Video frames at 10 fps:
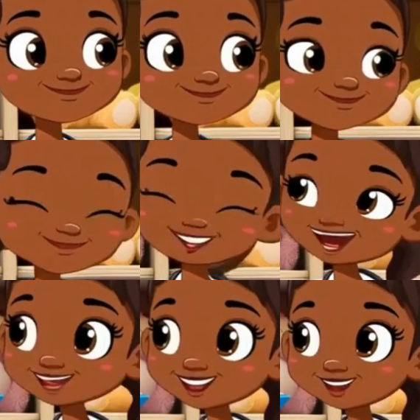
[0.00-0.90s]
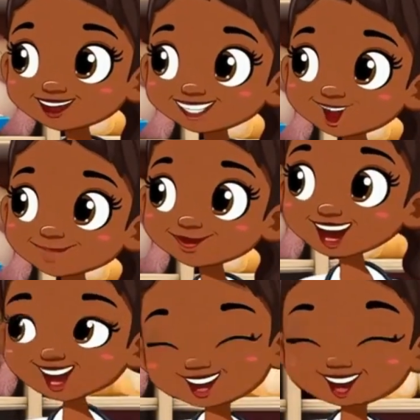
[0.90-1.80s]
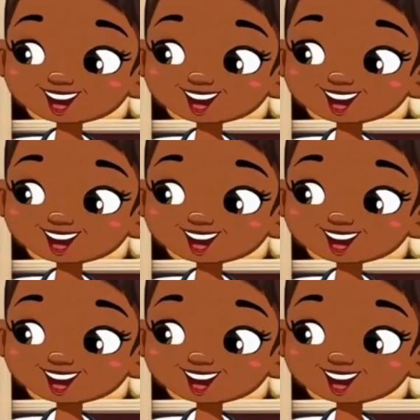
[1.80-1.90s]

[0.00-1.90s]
Go grab one real quick.